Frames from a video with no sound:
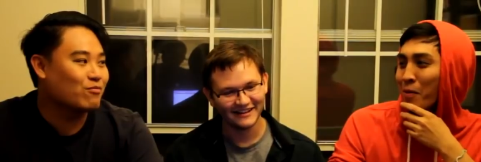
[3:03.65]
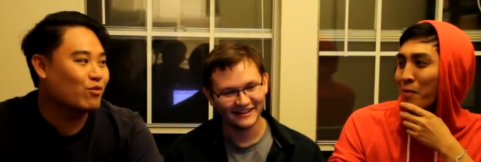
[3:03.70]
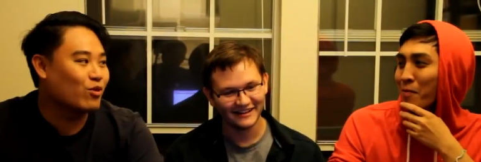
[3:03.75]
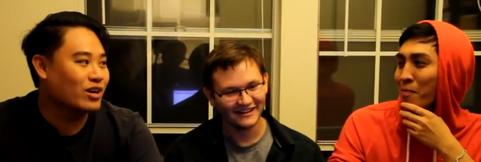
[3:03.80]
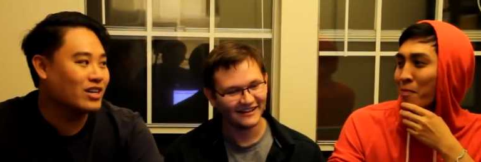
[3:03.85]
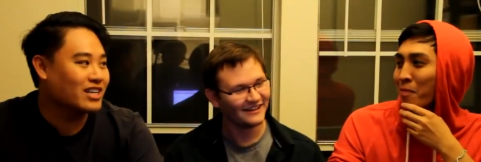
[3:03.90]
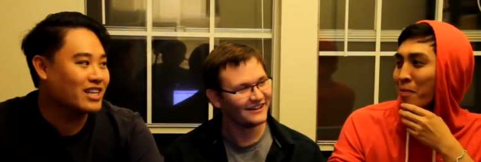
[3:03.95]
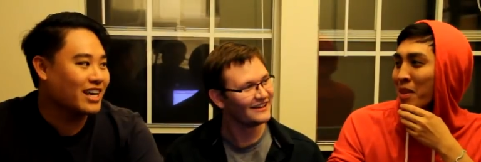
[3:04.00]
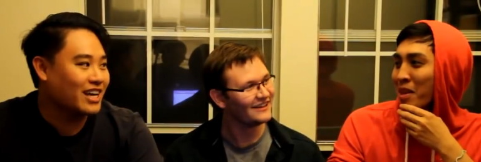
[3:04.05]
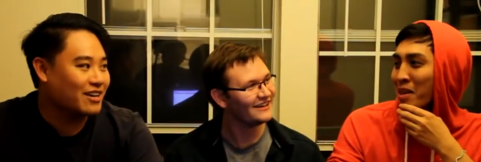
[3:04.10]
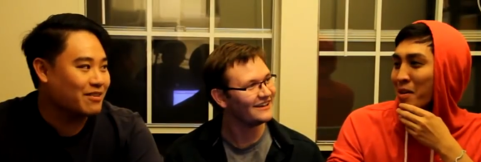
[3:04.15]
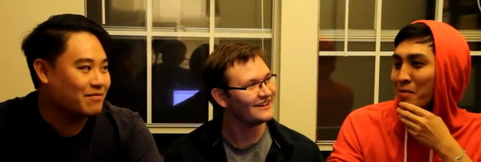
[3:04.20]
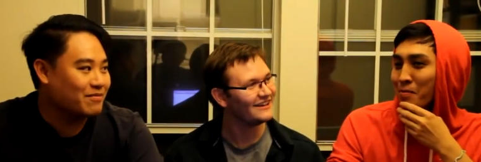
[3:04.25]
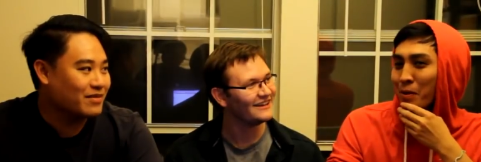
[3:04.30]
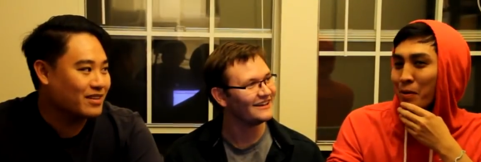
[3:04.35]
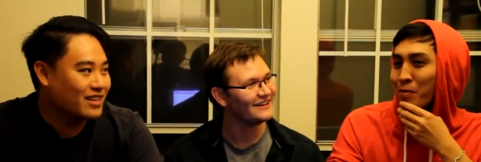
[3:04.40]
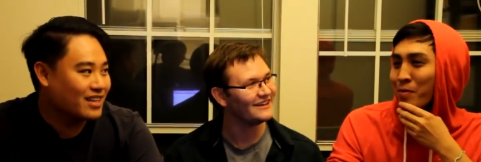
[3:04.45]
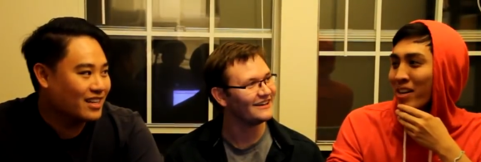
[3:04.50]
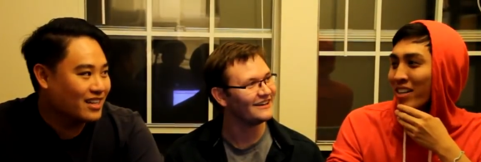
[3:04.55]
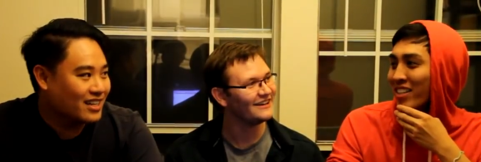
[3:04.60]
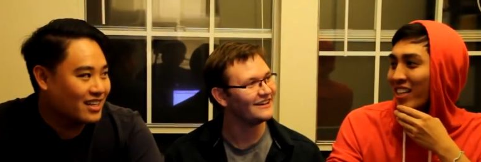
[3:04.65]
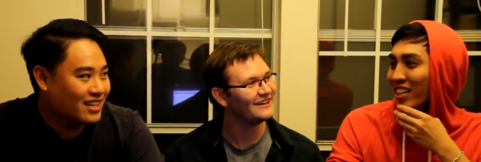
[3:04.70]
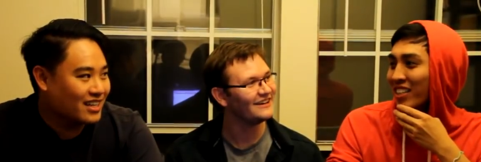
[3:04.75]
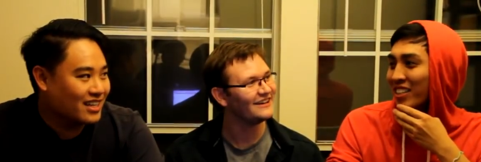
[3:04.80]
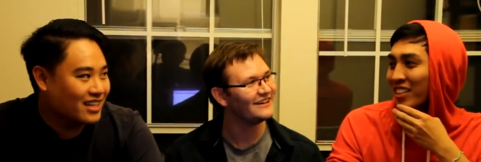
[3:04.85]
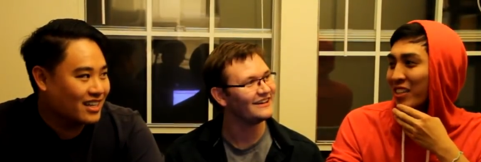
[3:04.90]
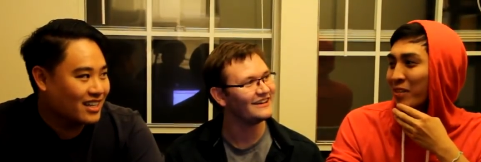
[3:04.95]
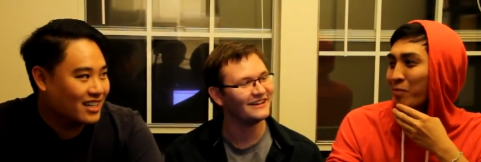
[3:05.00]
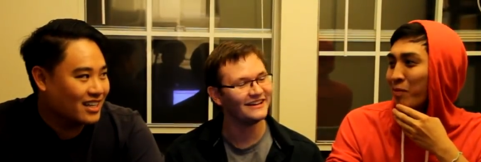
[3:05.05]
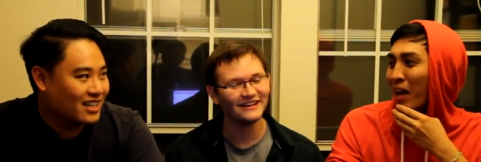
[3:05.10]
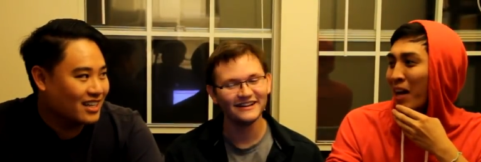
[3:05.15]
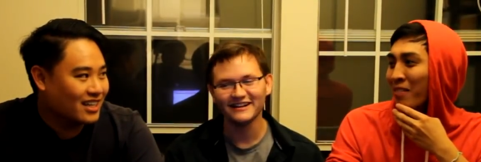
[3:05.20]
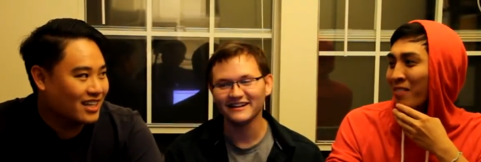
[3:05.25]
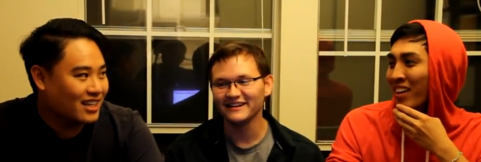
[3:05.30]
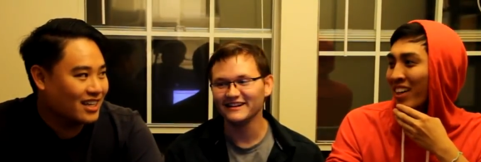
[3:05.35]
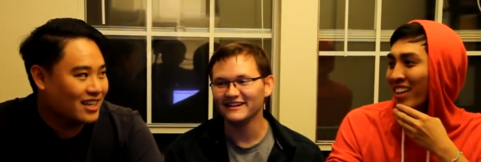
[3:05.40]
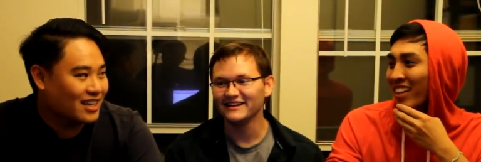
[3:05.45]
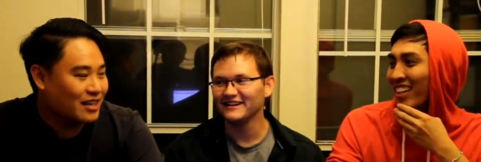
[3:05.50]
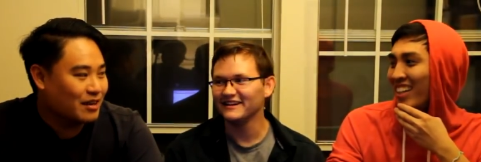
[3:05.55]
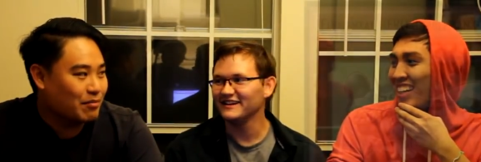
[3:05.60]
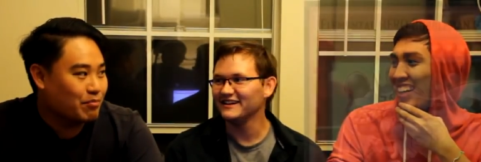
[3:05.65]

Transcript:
Speaker 1: Bol- one Kate. Boltman is actually Batman.